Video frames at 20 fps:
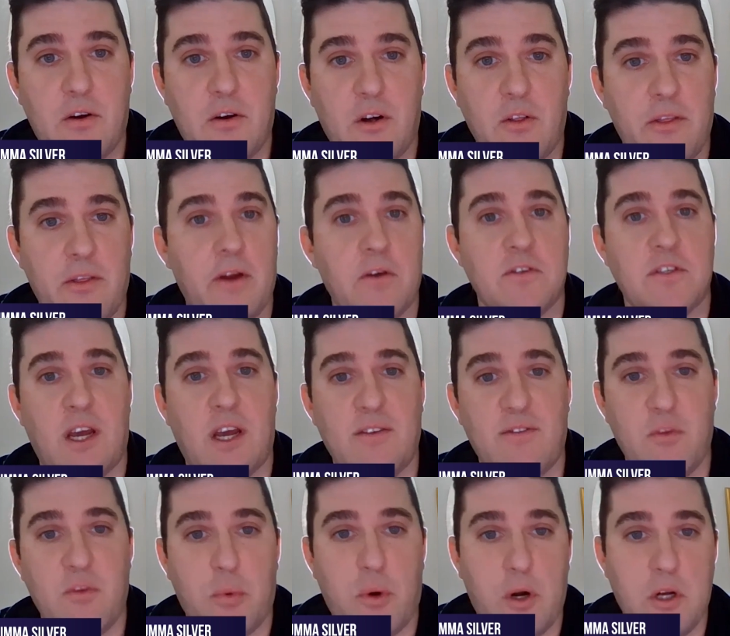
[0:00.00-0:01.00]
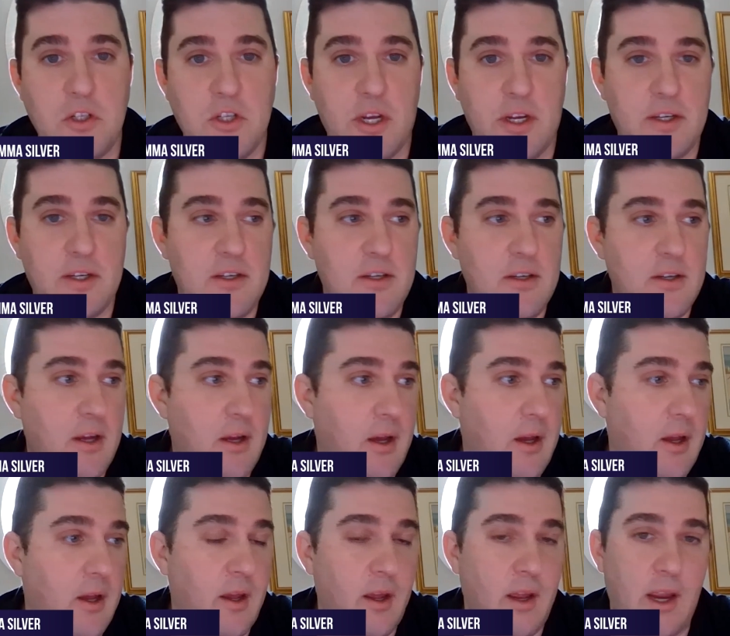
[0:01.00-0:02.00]
on on their side of the project,
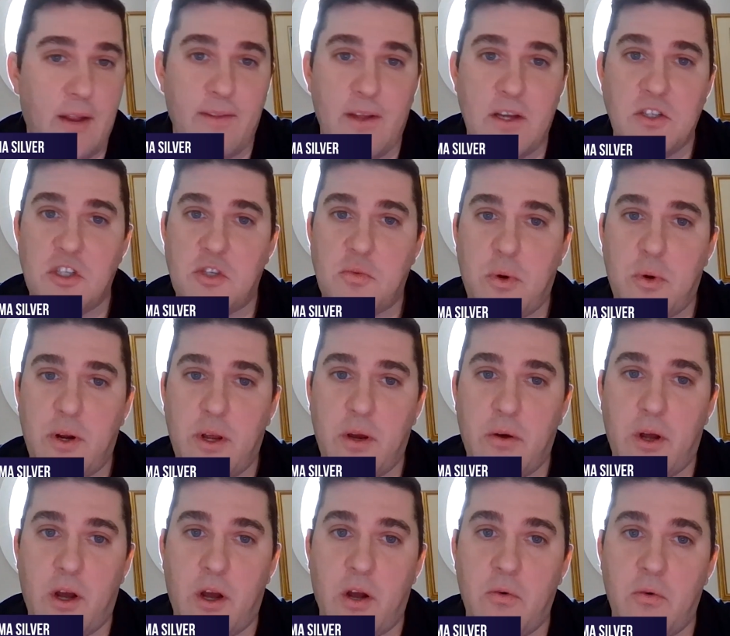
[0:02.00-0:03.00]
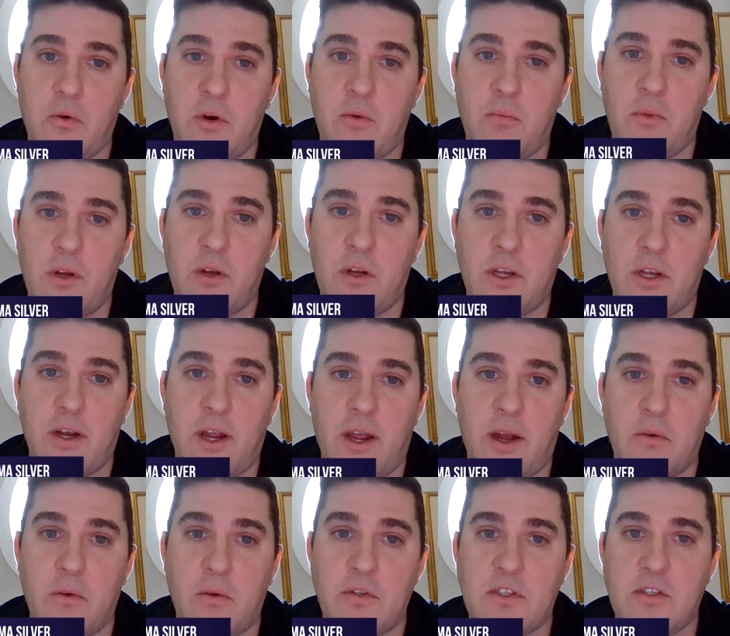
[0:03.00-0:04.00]
uh, and they just put out a hundred million
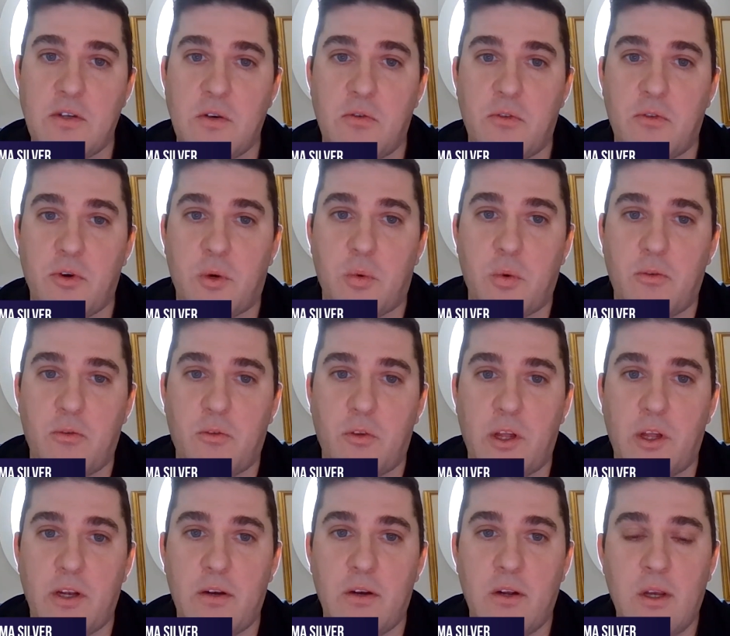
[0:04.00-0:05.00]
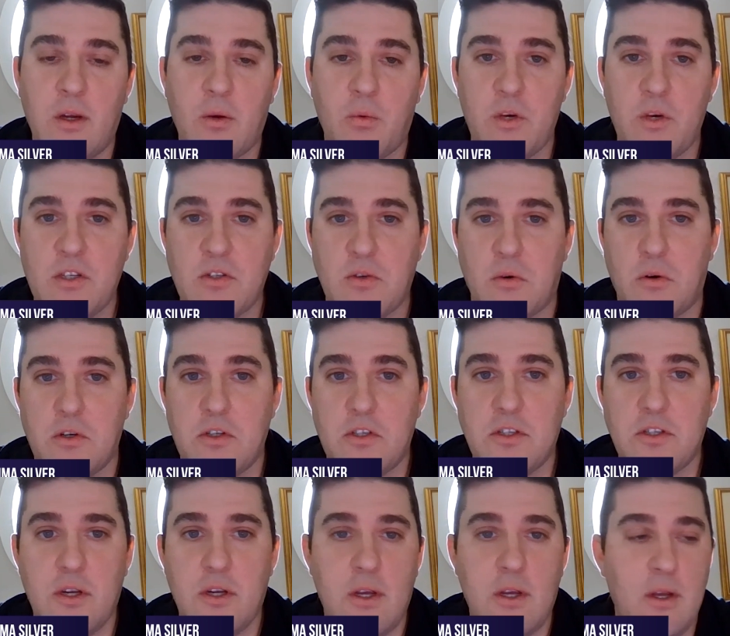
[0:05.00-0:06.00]
ounce silver equivalent
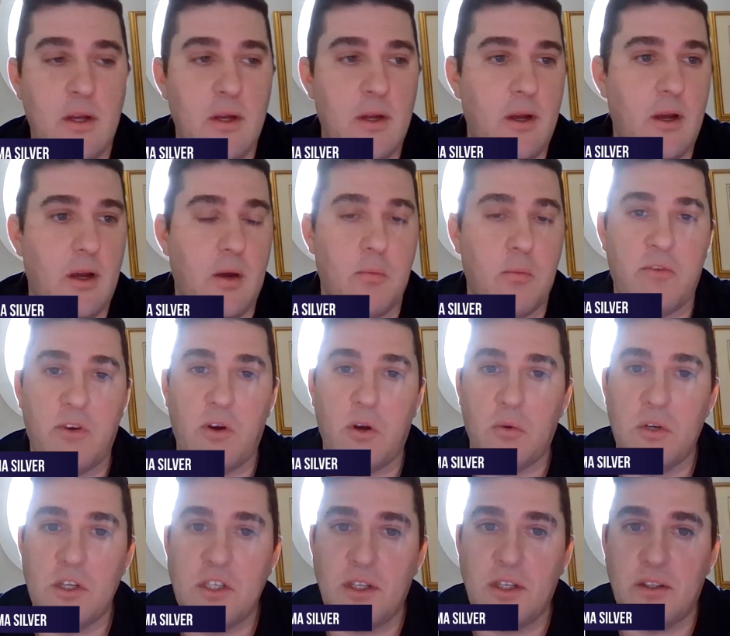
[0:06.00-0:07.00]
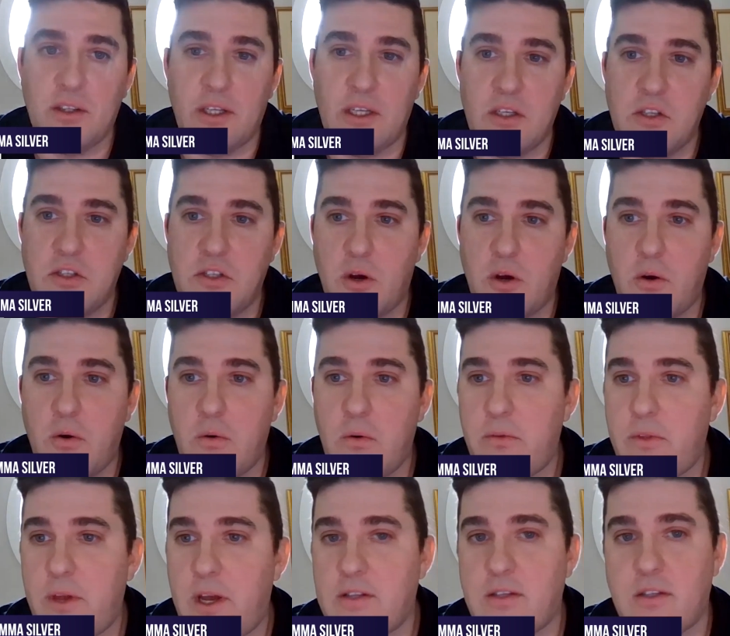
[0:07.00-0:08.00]
resource um, very recently.
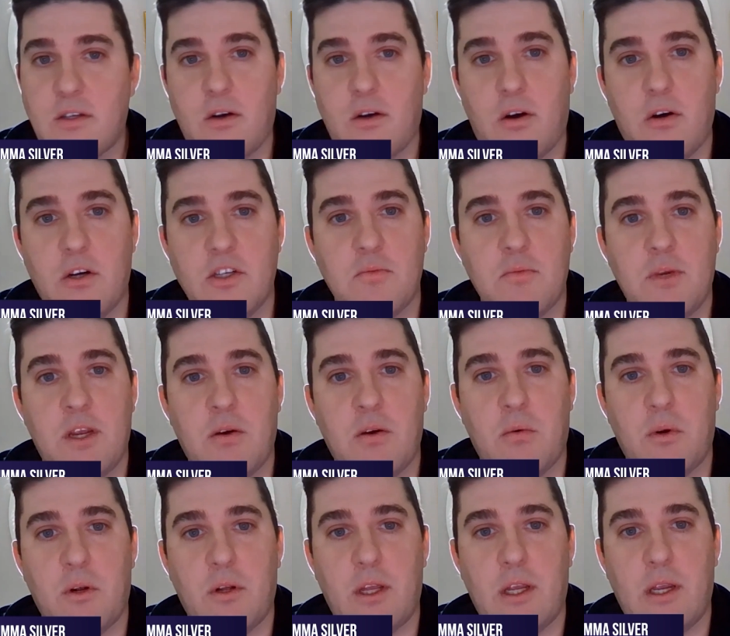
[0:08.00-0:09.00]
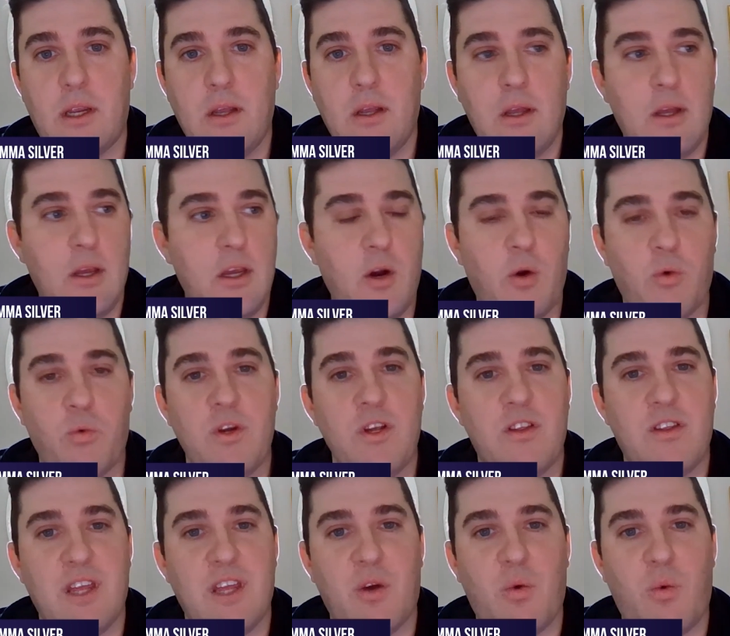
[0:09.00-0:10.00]
So that's caused me to really you know
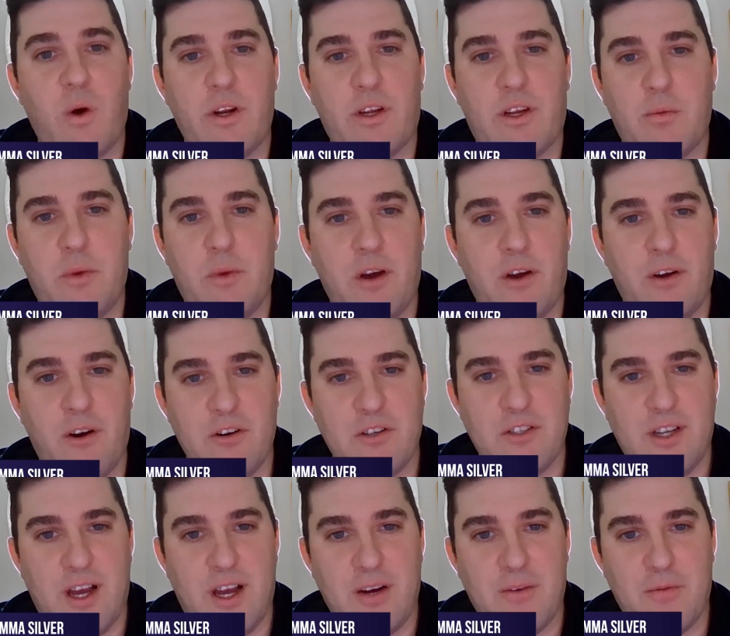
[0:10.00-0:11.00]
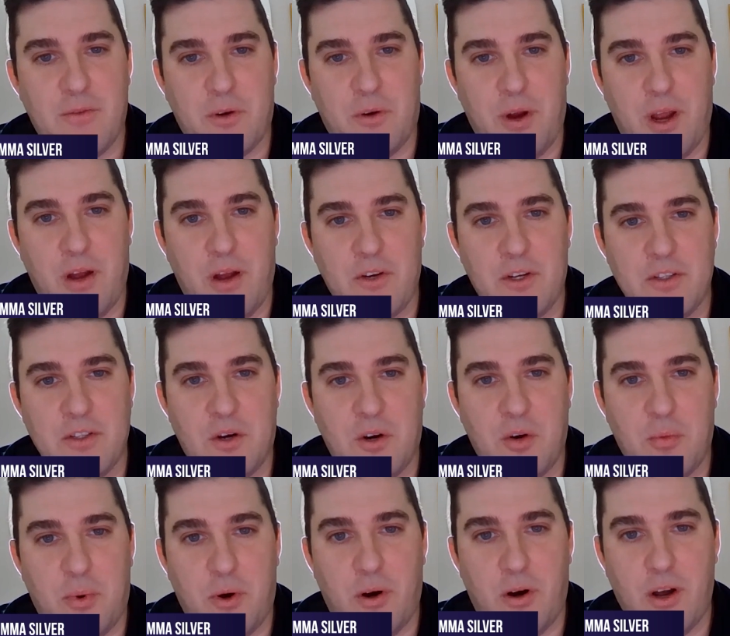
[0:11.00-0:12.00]
rethink what could be on our side of the ground in
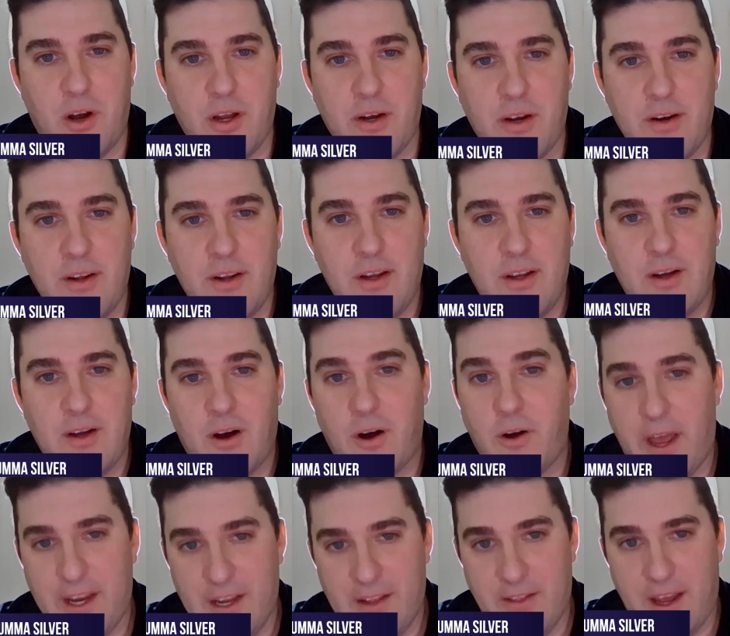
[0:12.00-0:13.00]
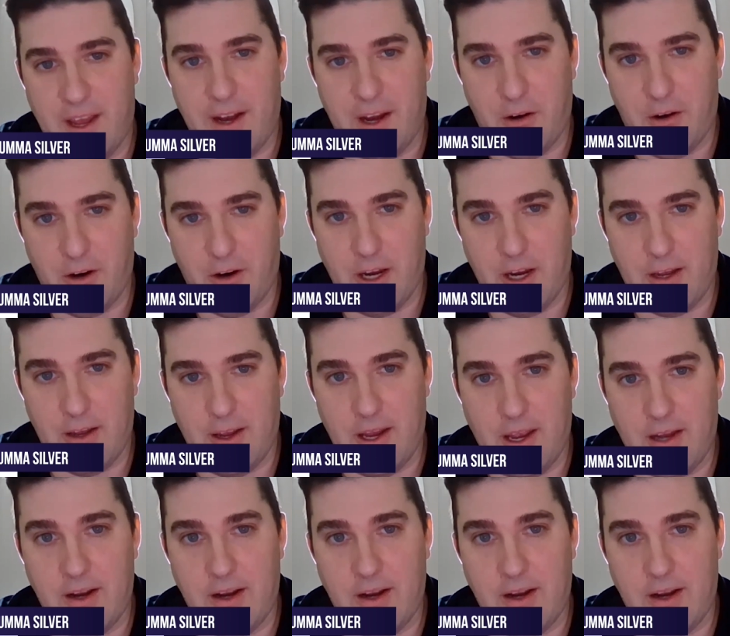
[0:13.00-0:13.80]
Tonopah and on that in that area.